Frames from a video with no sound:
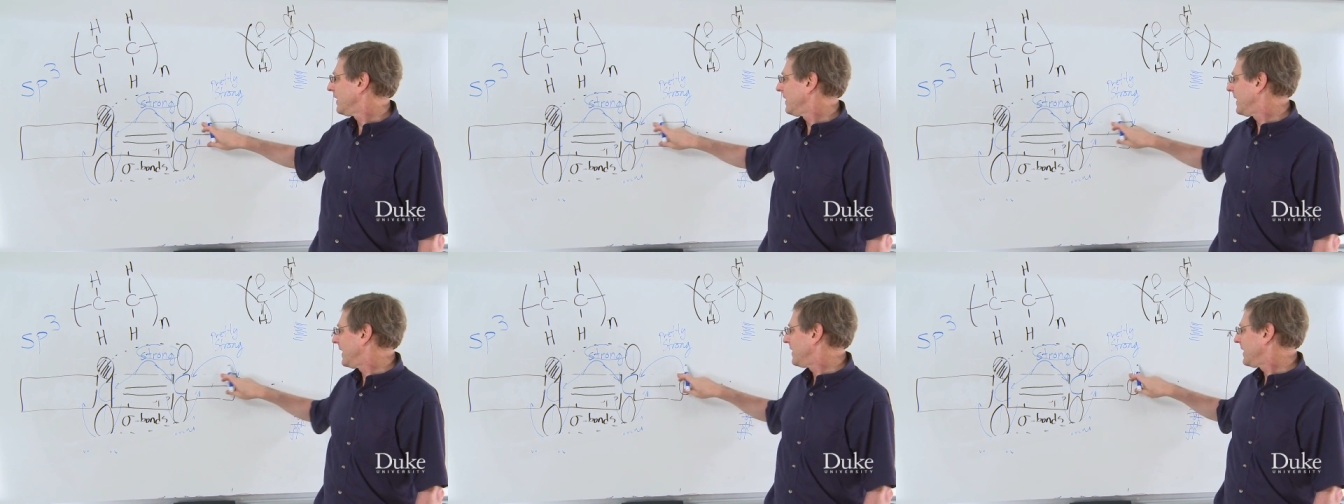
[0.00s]

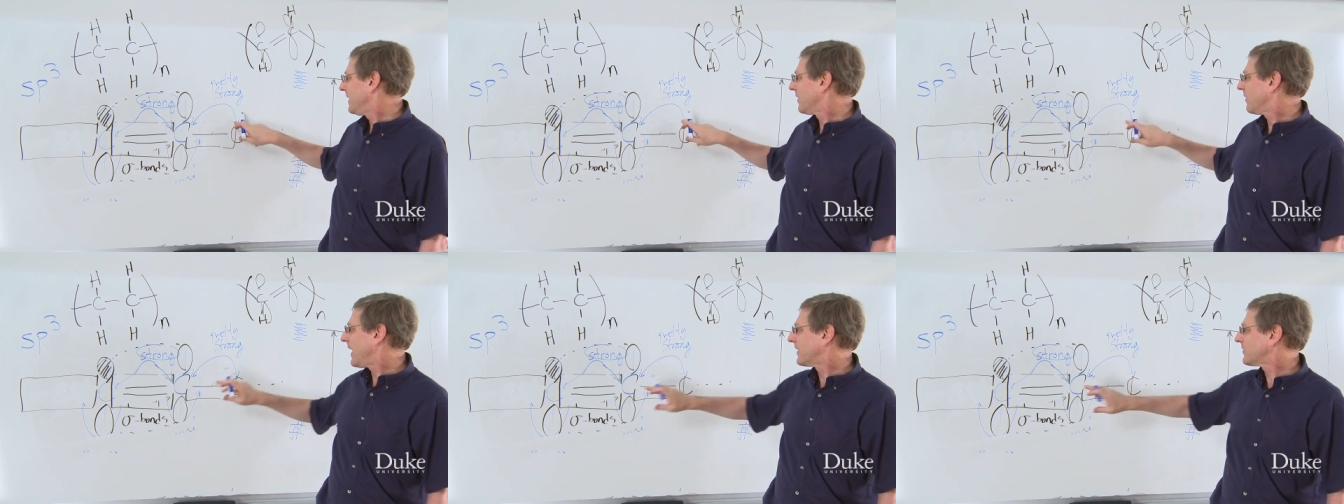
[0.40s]
than the
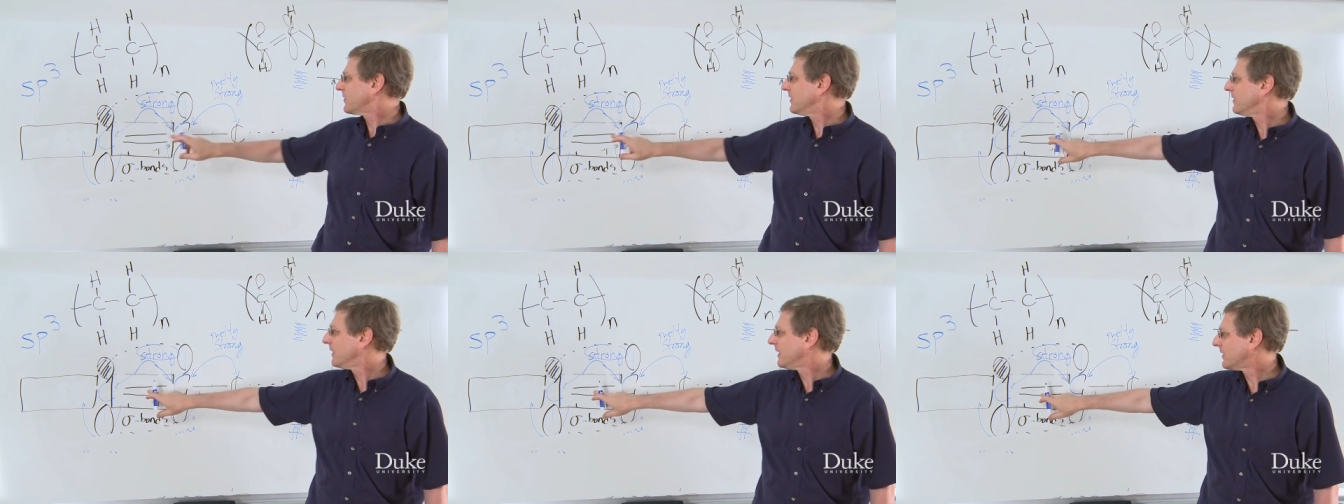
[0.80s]

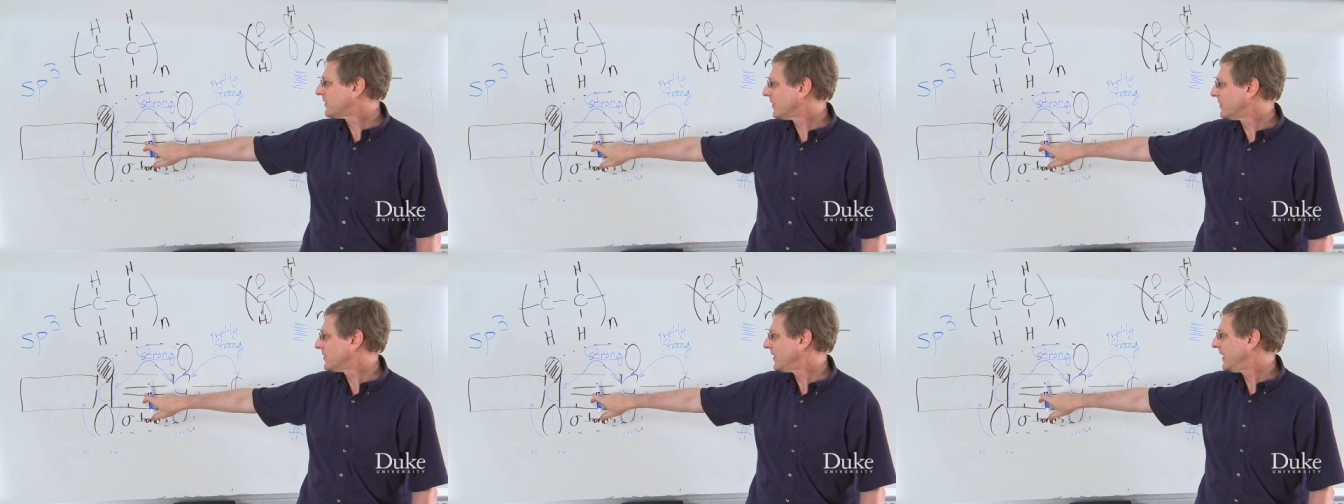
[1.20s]
interaction
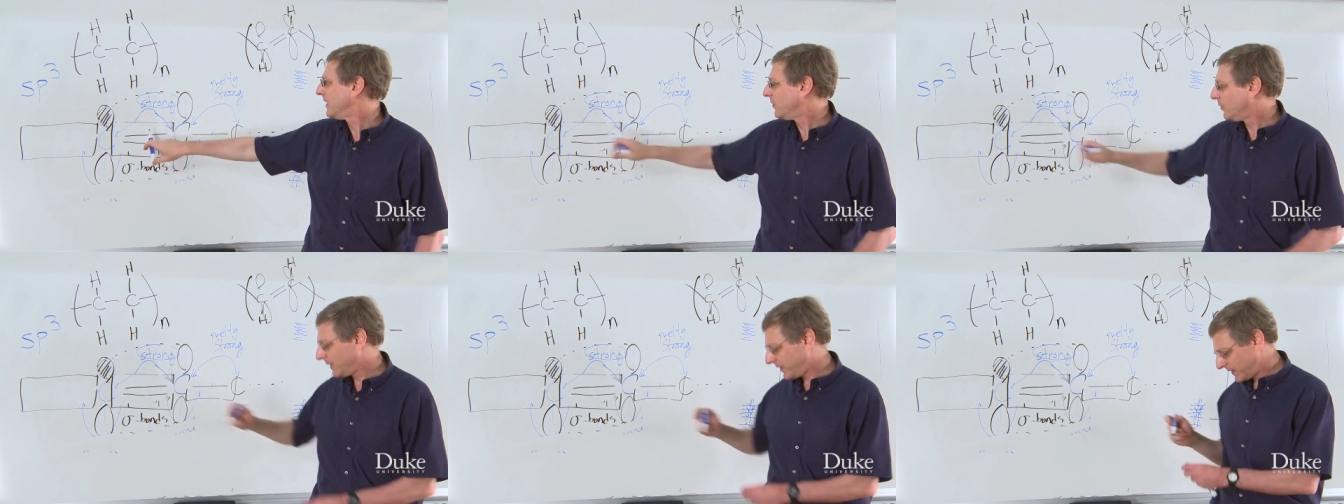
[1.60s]

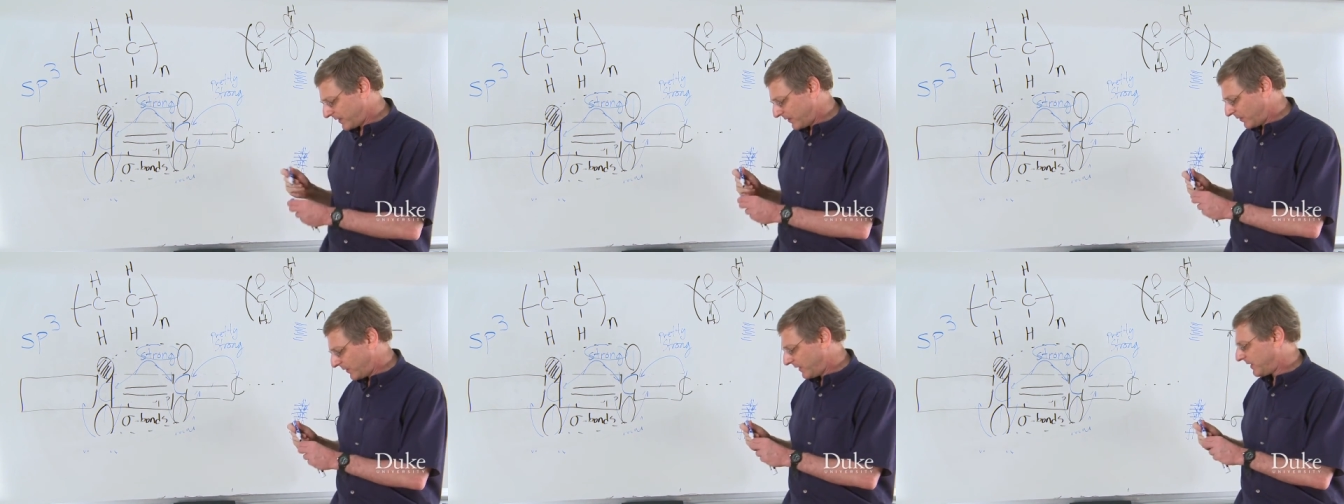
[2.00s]
associated with
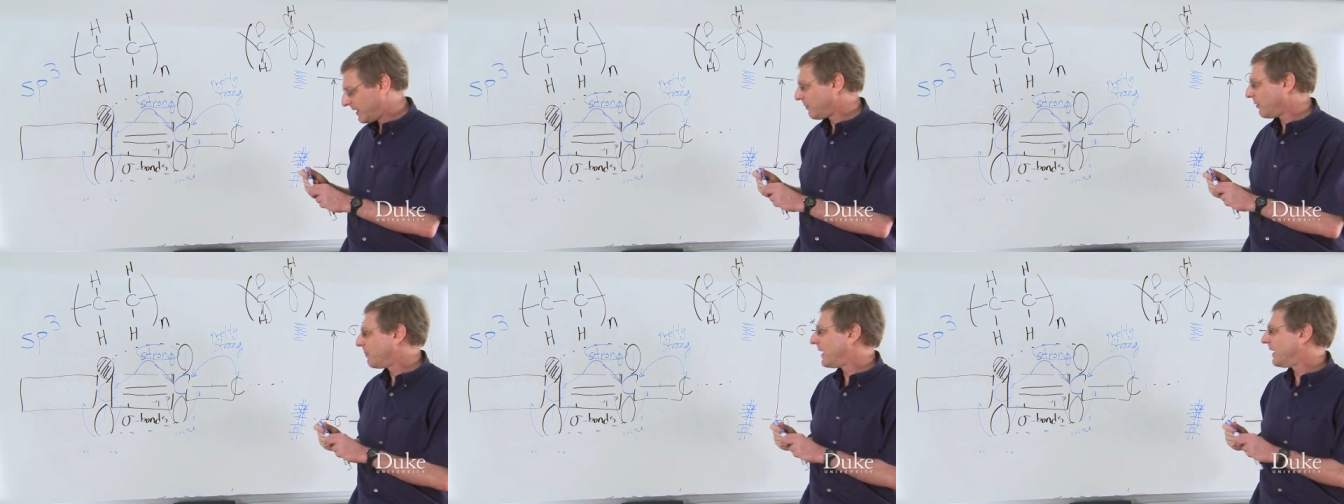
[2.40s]
the
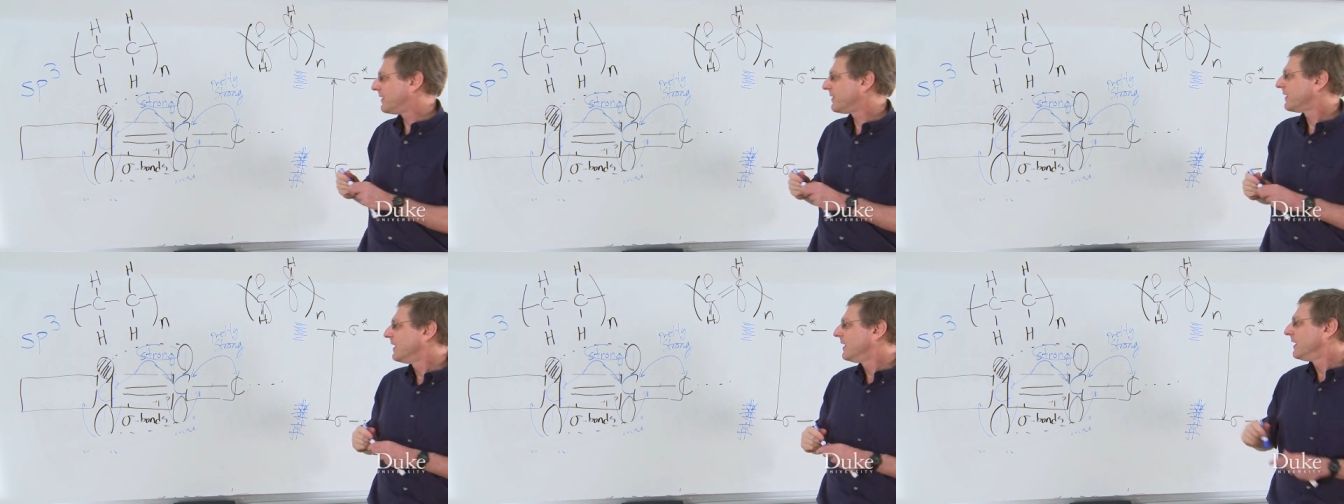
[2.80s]
double bond